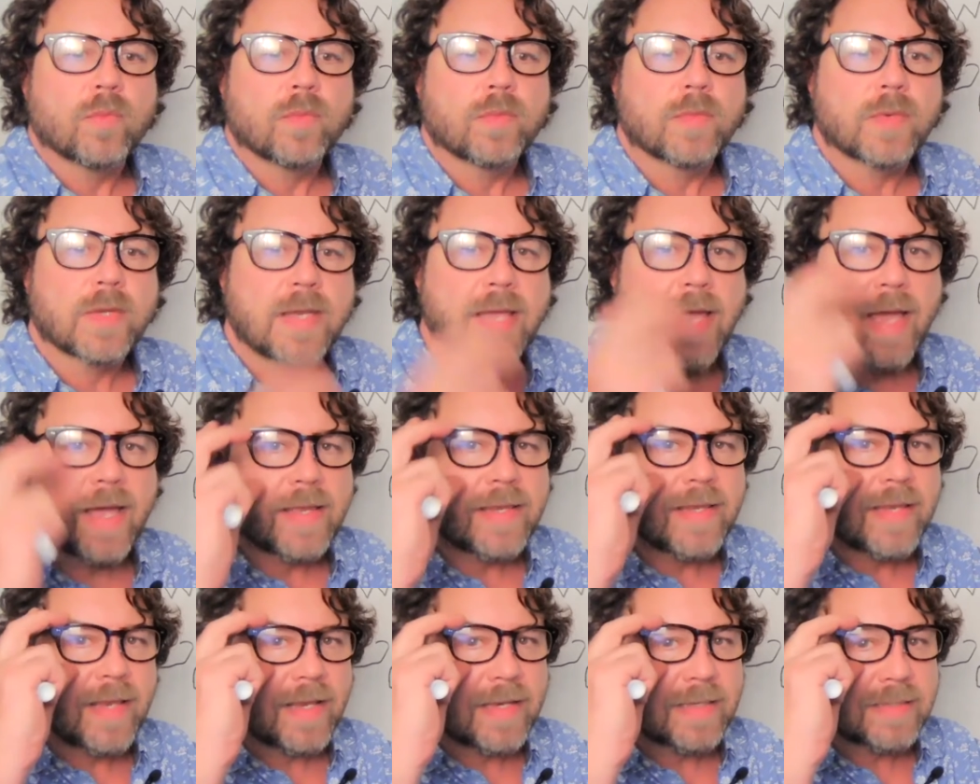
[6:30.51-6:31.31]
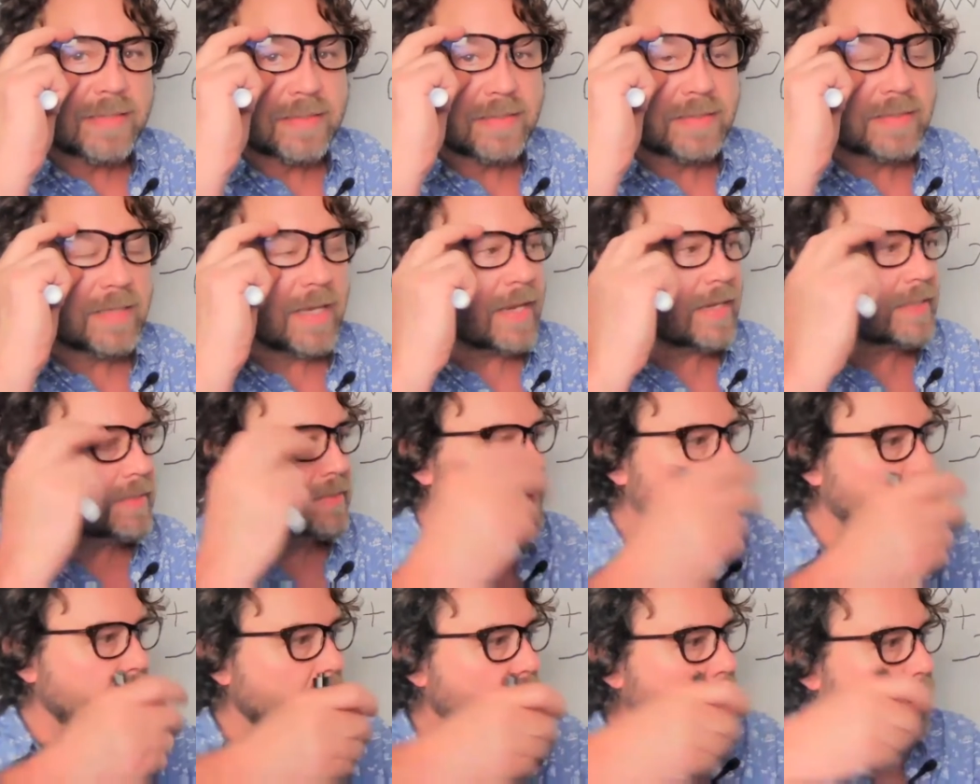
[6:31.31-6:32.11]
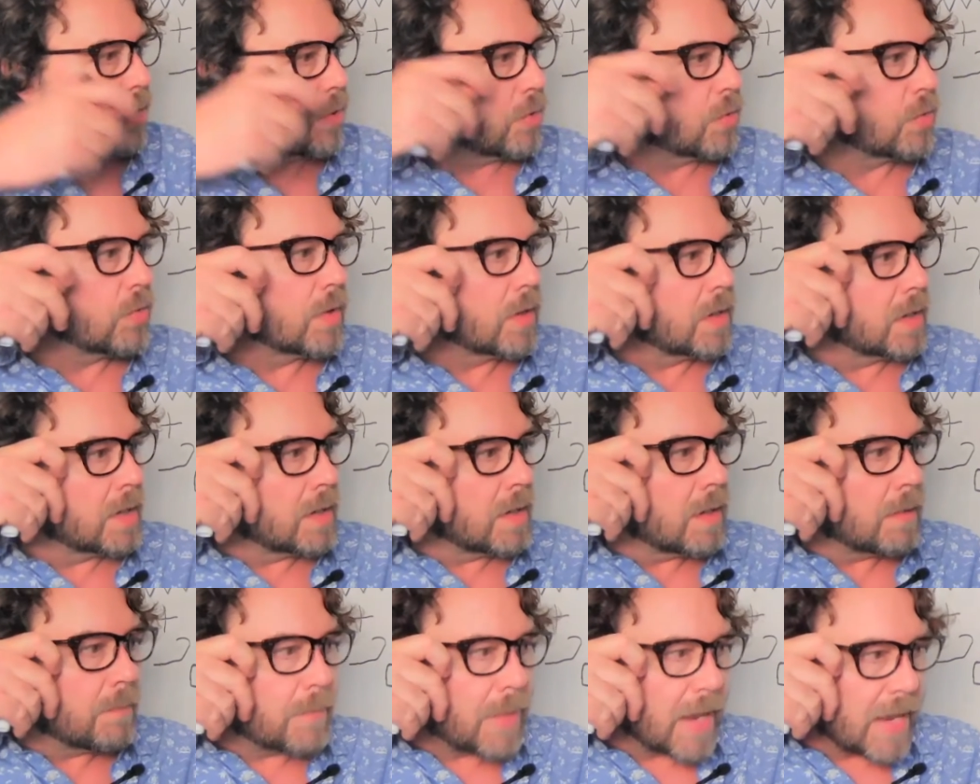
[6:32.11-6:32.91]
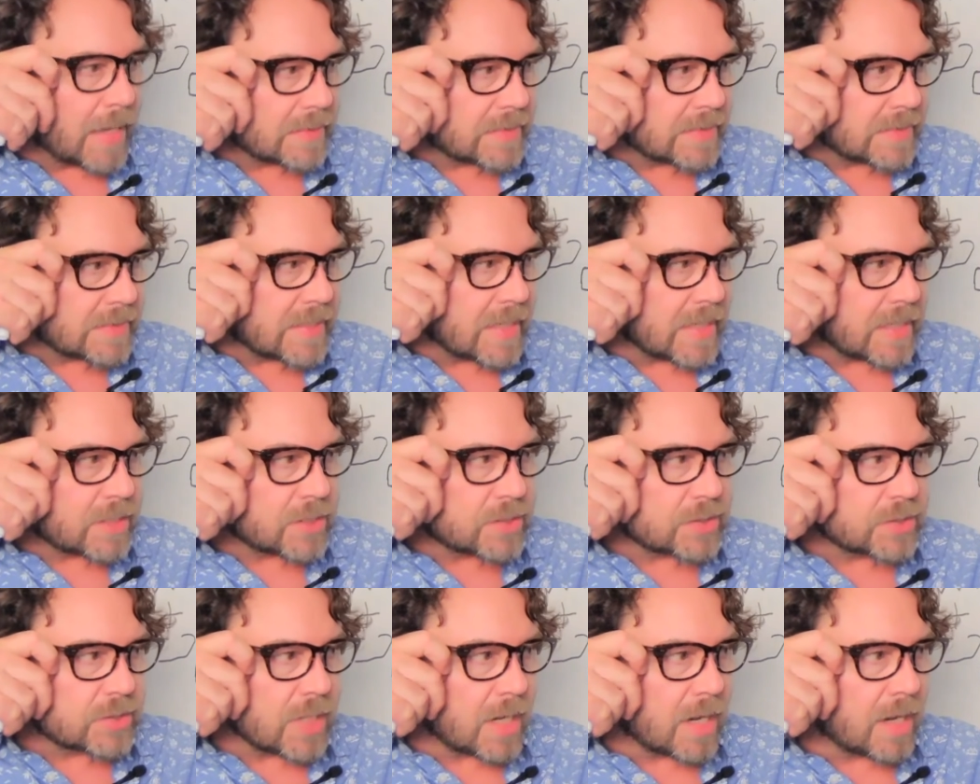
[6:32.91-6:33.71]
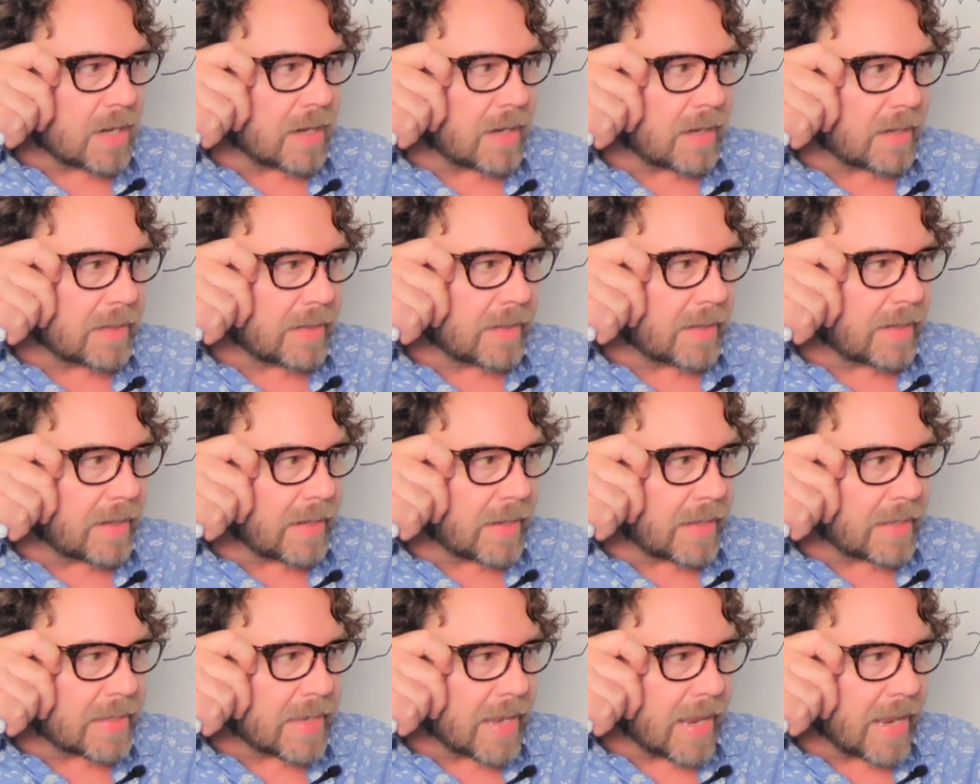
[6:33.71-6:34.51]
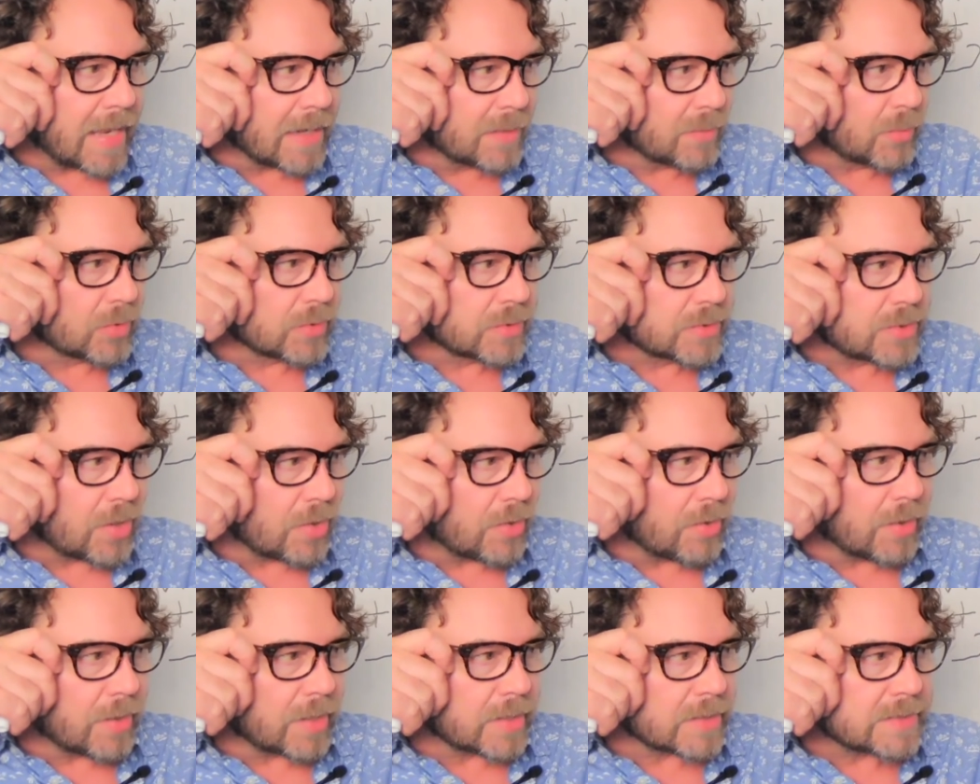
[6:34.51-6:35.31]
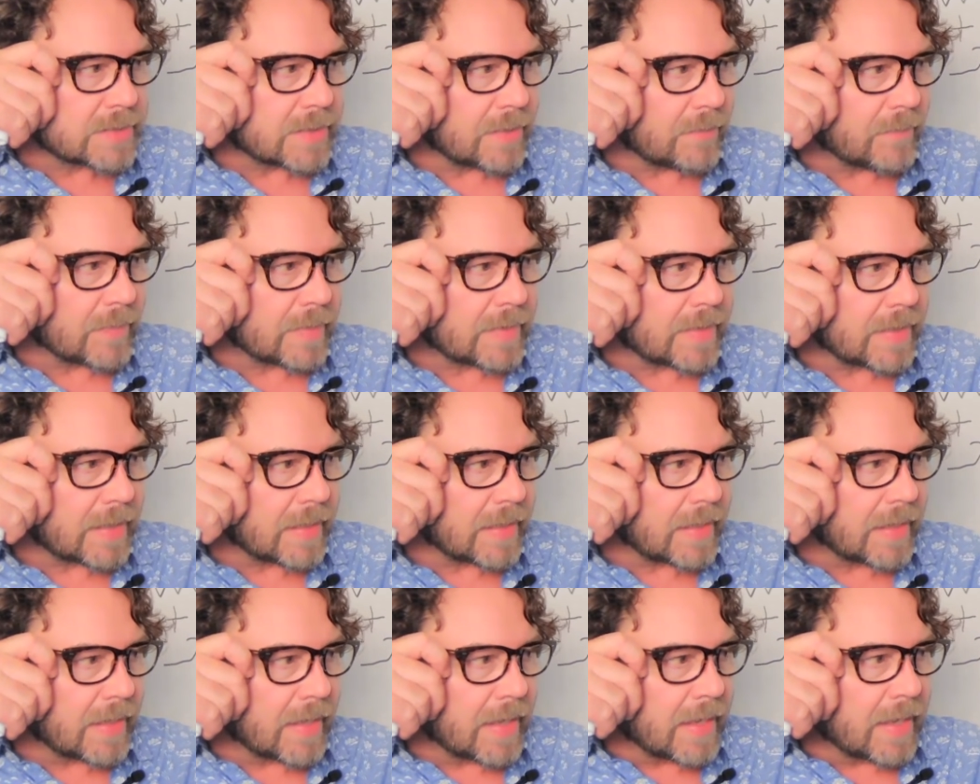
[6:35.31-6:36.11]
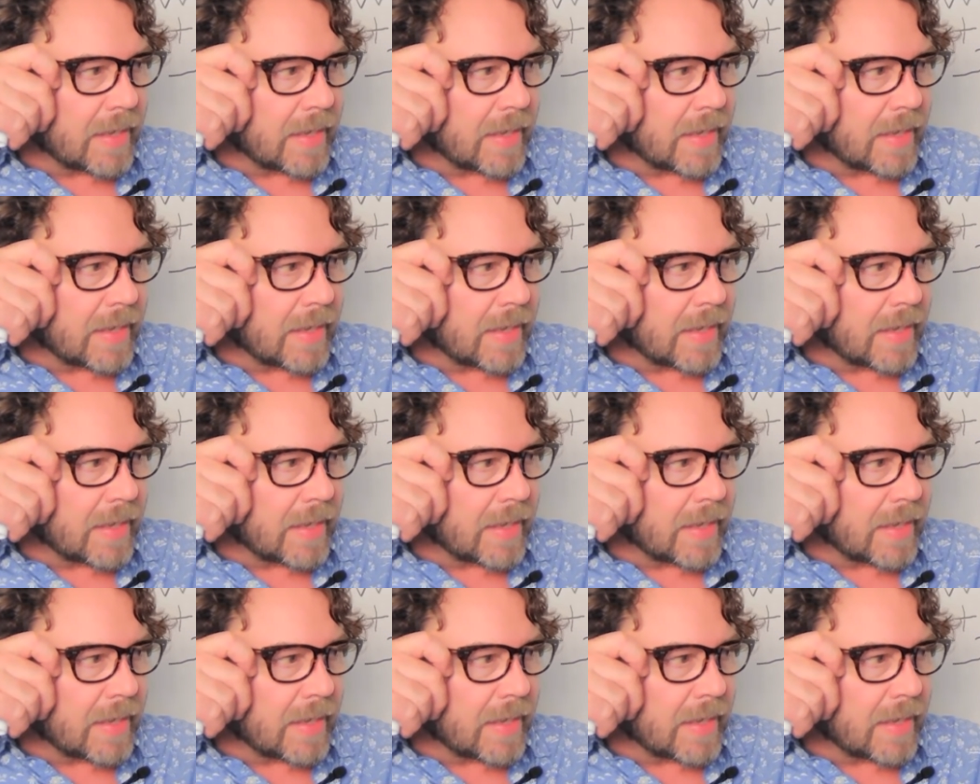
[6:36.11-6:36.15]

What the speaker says: the guy that has the bow about to take a shot, and the animal darts and everything,